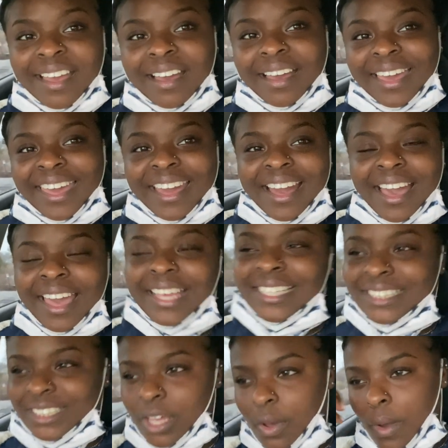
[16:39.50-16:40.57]
hey guys
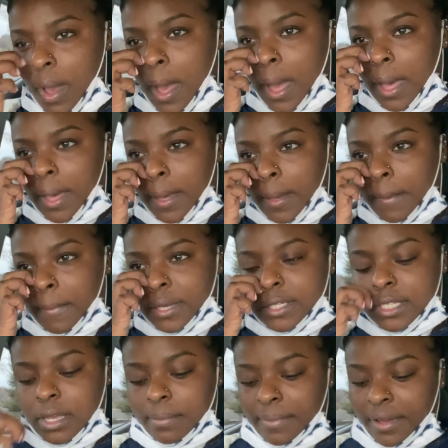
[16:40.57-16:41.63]
so um i
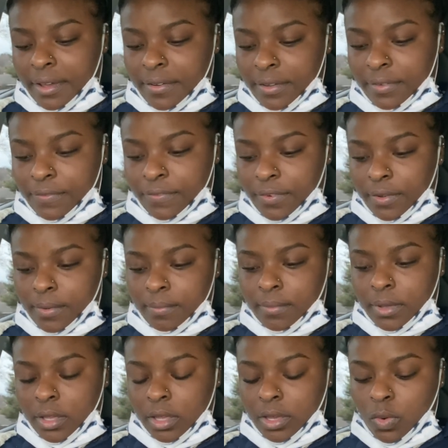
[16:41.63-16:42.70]
just came back
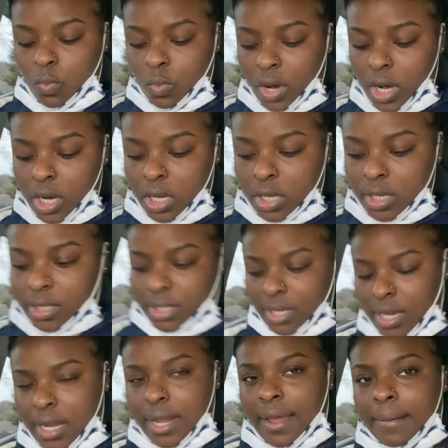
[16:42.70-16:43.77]
from work
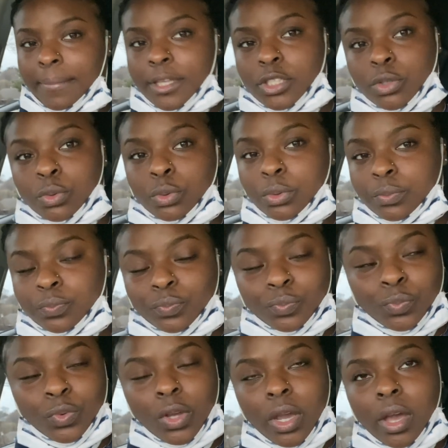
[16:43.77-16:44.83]
now my school
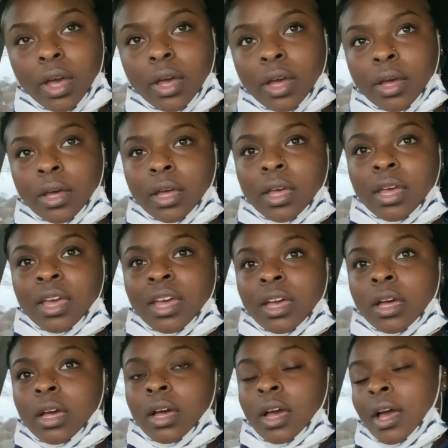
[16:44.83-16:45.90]
uh
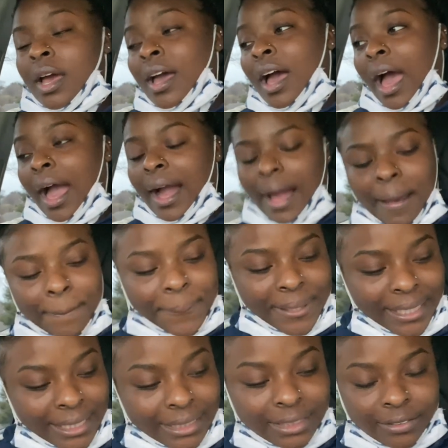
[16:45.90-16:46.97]
I got
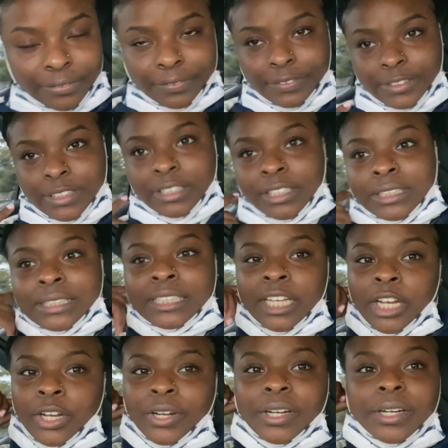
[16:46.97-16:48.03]
pizza for
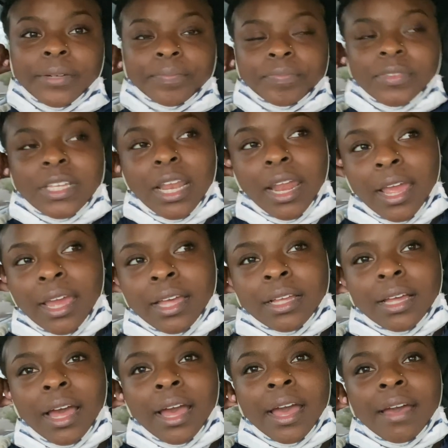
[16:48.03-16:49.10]
dinner today.
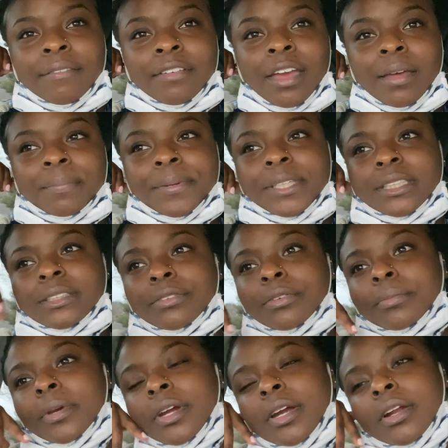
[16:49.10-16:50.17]
I haven't had pizza
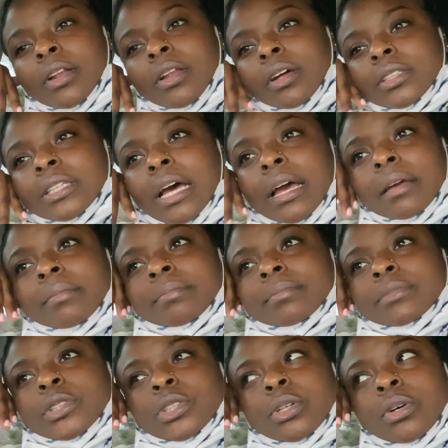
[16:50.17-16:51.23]
from here in a long time,
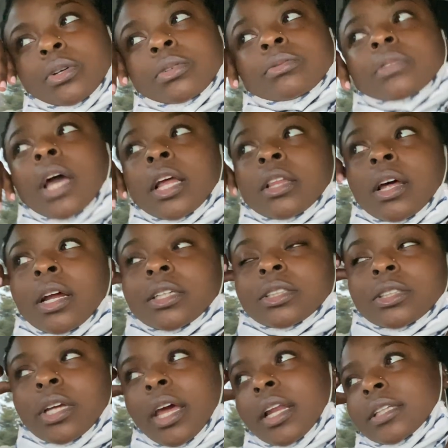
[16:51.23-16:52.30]
so I thought I
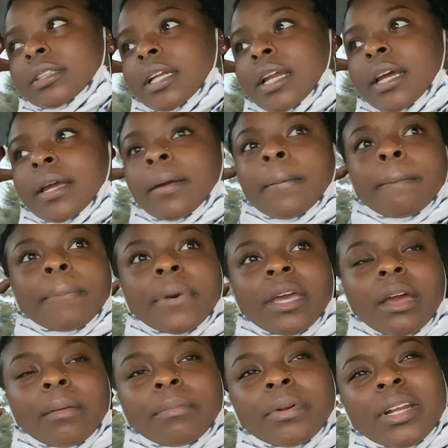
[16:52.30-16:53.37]
should get it today. But
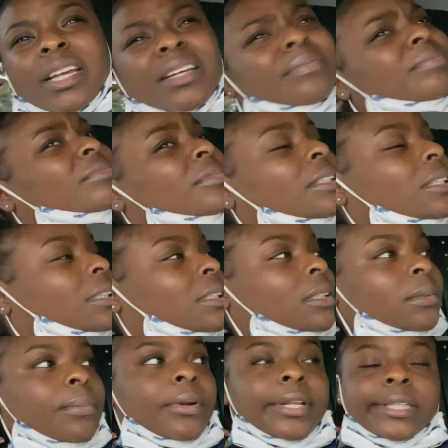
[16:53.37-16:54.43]
yeah, I'm pretty,
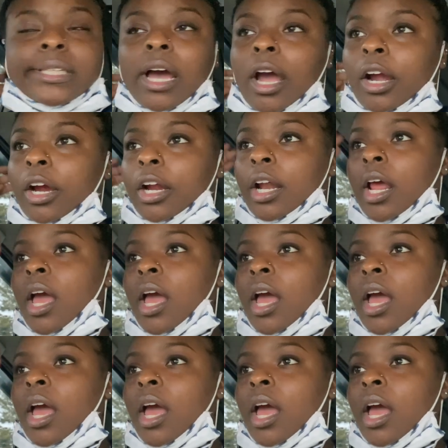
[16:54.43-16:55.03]
pretty tired.